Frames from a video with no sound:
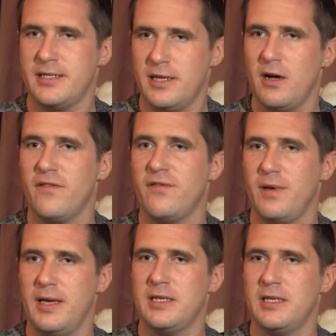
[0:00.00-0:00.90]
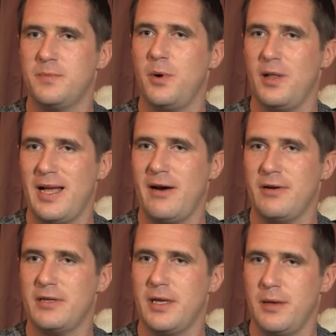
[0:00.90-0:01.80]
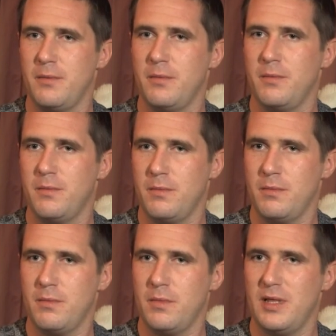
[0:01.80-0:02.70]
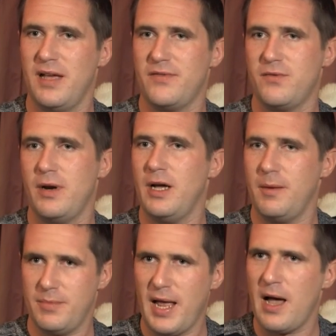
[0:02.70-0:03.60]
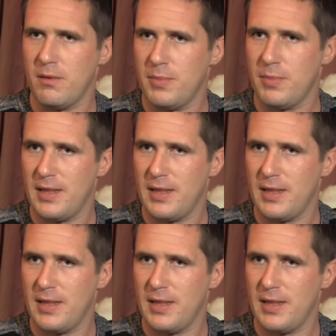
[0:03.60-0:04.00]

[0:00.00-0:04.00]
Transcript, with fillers: itself is polarity. Left, right, up, down,